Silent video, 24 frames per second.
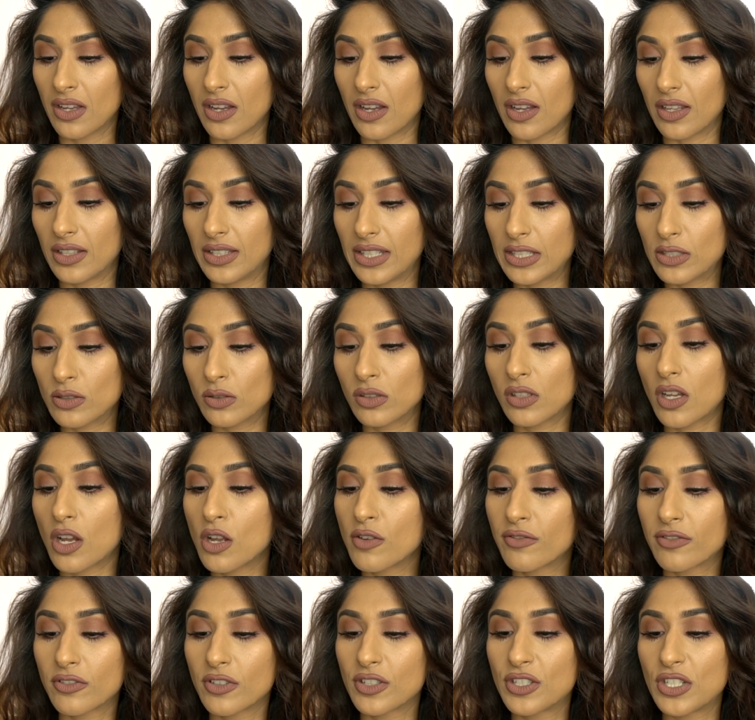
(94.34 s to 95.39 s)
Our little
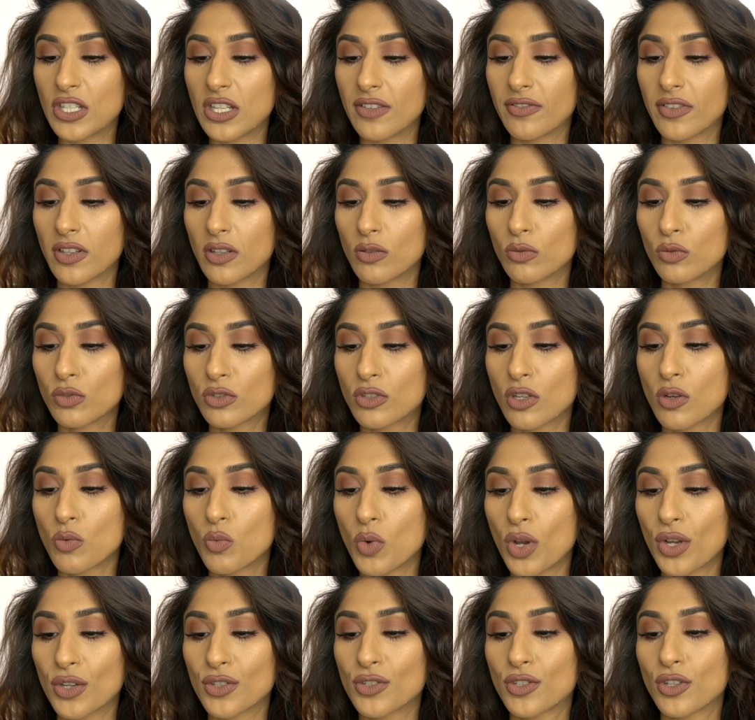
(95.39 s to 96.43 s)
overachiever also
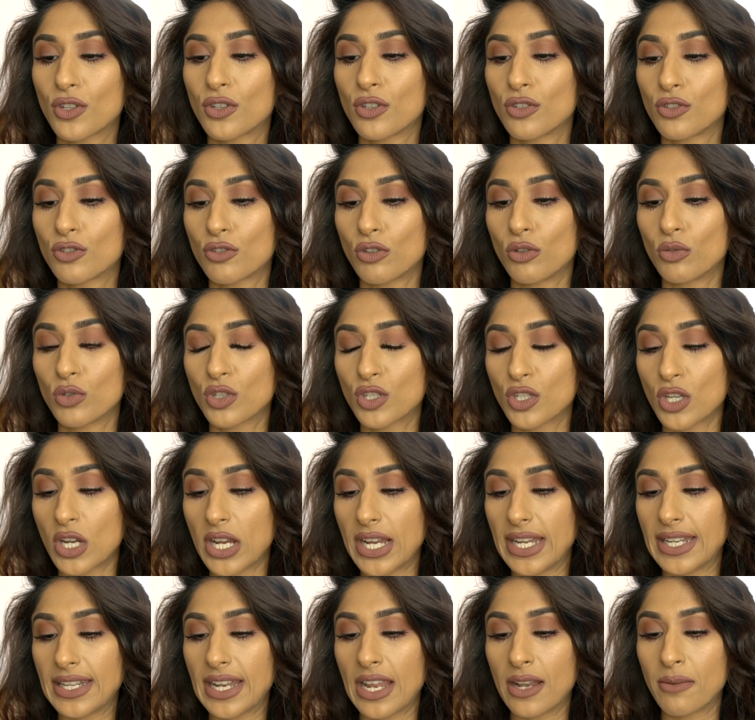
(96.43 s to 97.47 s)
works to control
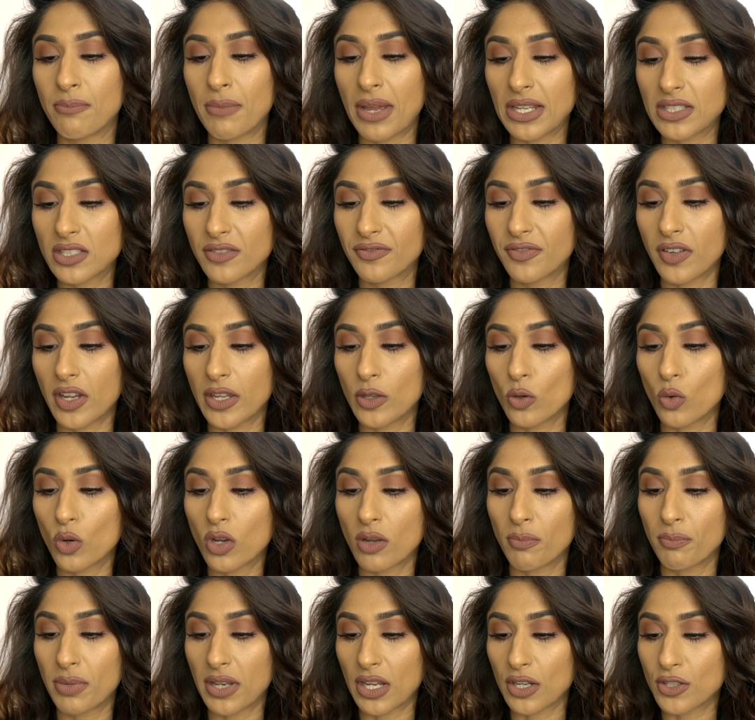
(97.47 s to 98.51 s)
shine and mattify your
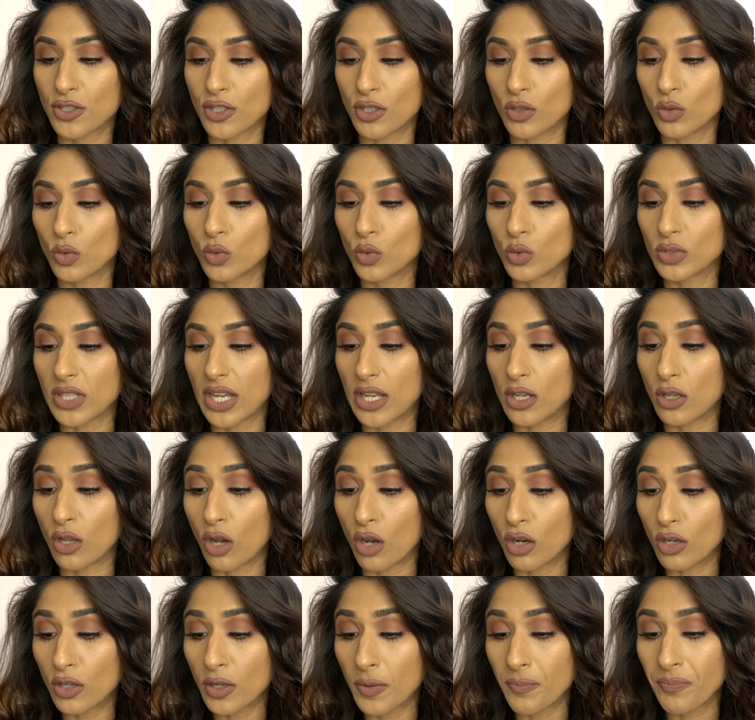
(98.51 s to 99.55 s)
complexion all day
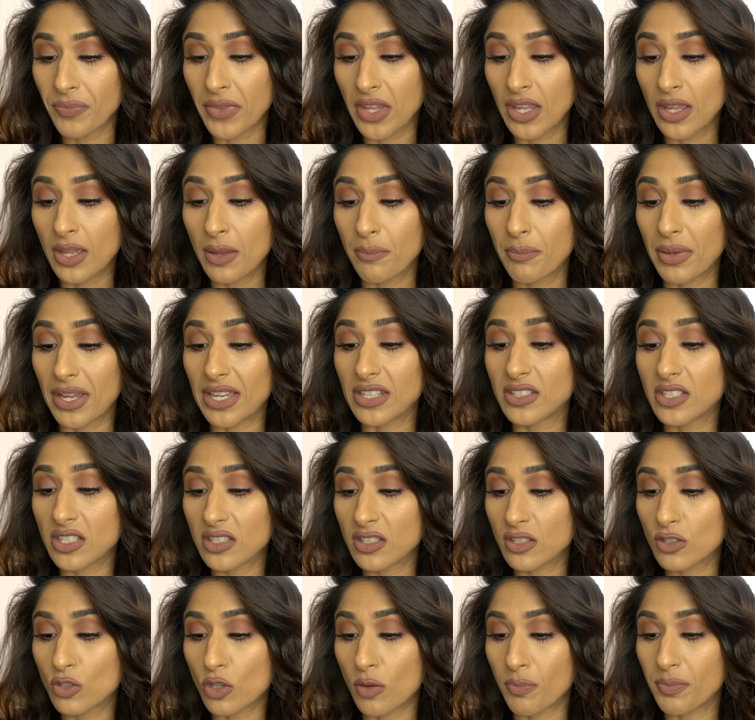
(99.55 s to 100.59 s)
long. But it
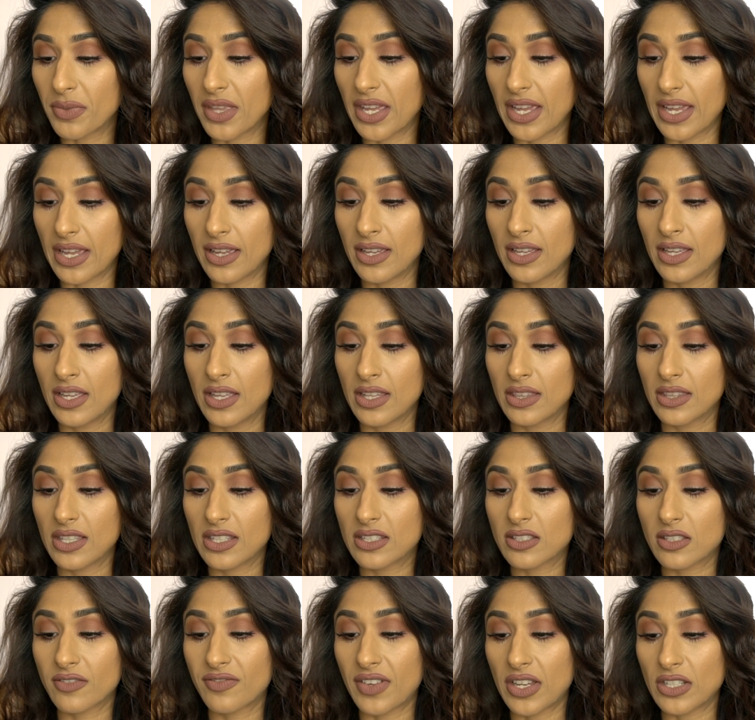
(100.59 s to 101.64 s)
doesn't stop there.
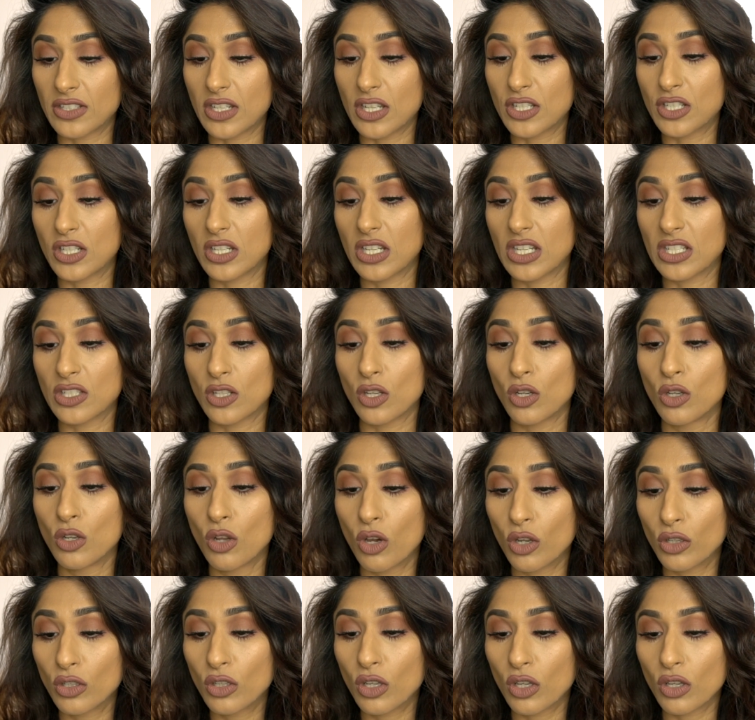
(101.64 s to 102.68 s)
This foundation is
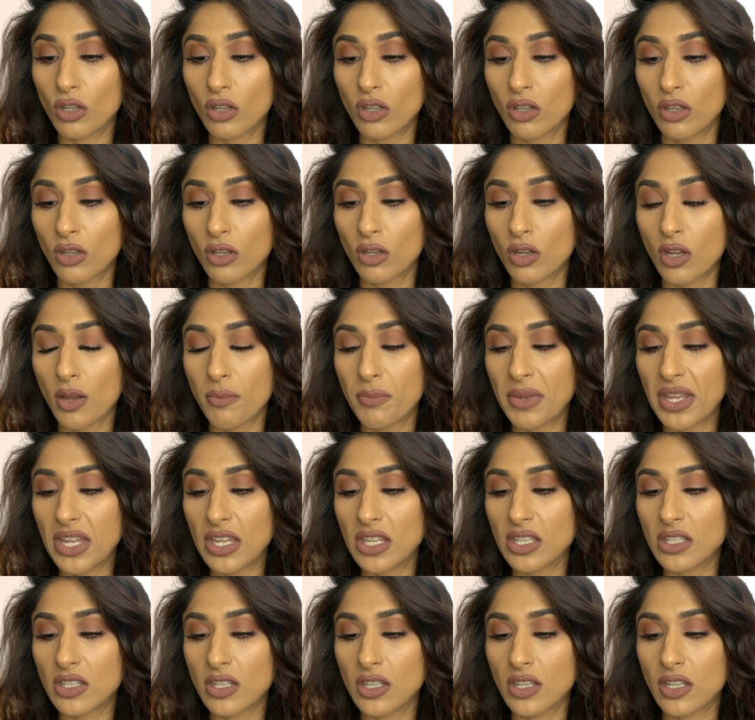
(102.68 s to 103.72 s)

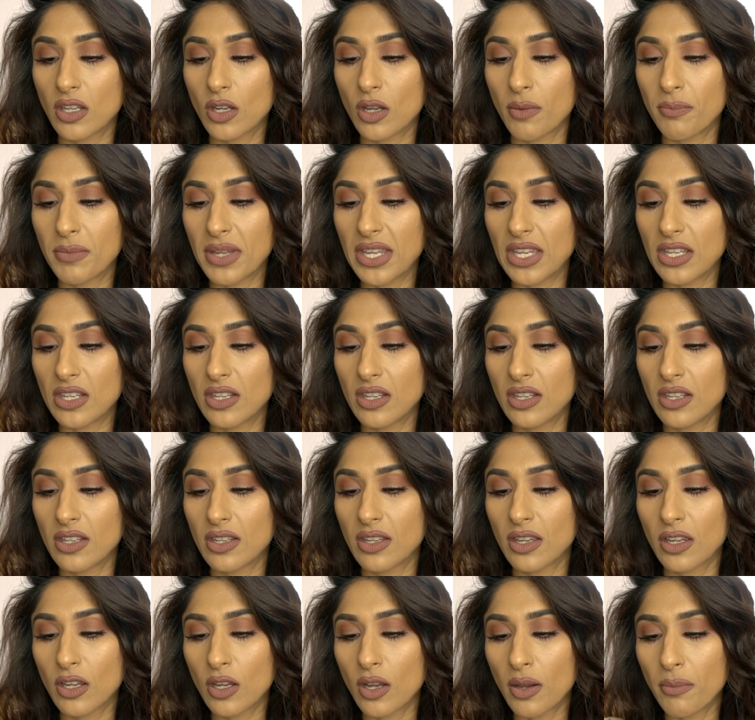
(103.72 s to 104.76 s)

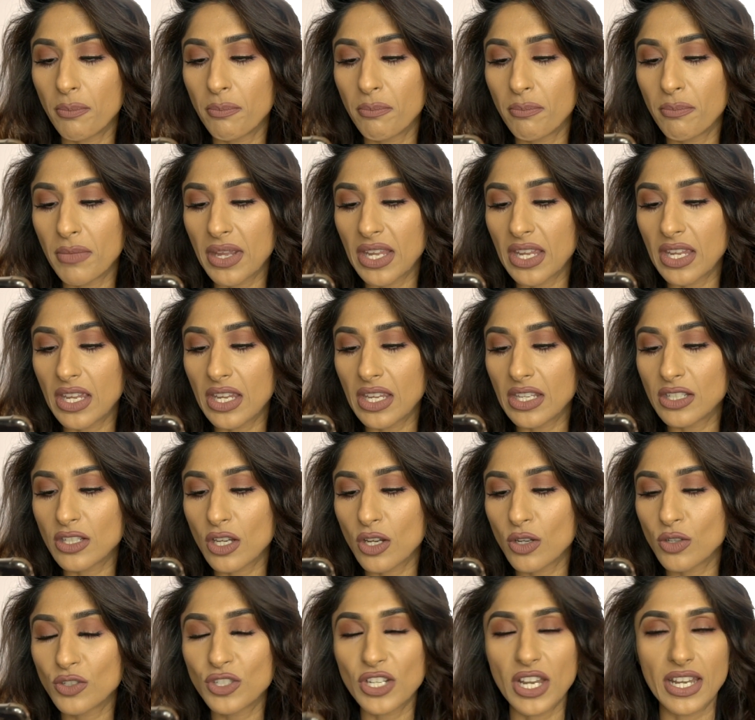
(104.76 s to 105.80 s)

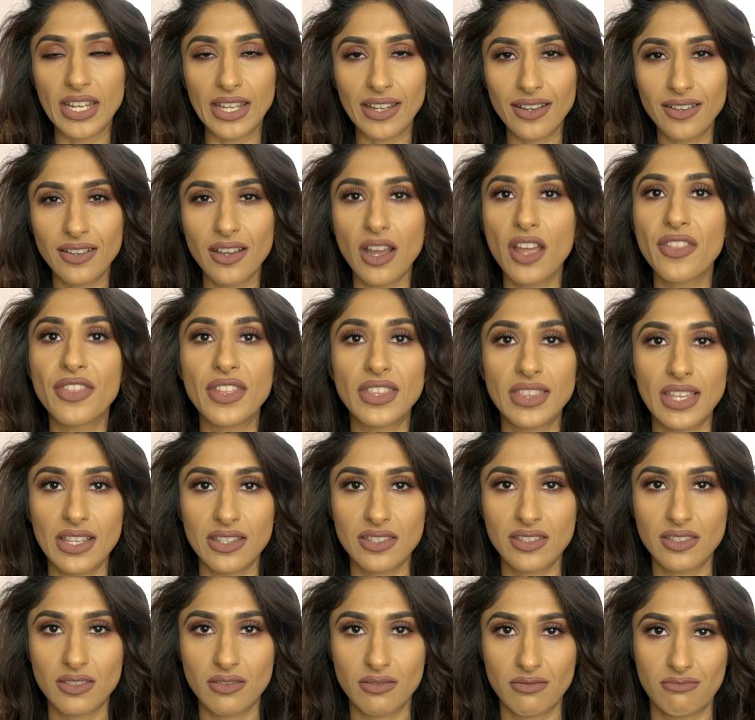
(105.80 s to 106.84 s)
comedogenic, I think
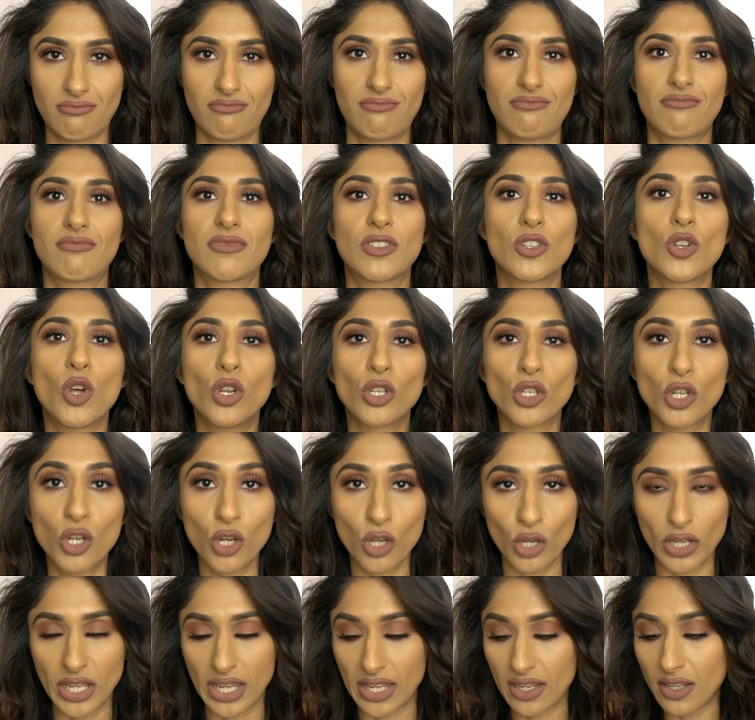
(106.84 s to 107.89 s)
that's
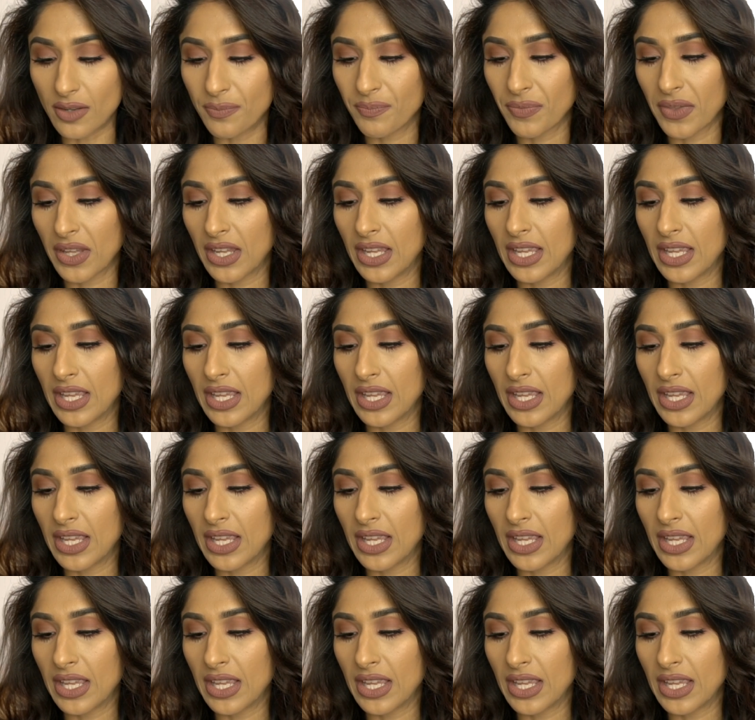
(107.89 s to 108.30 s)
non-clogging,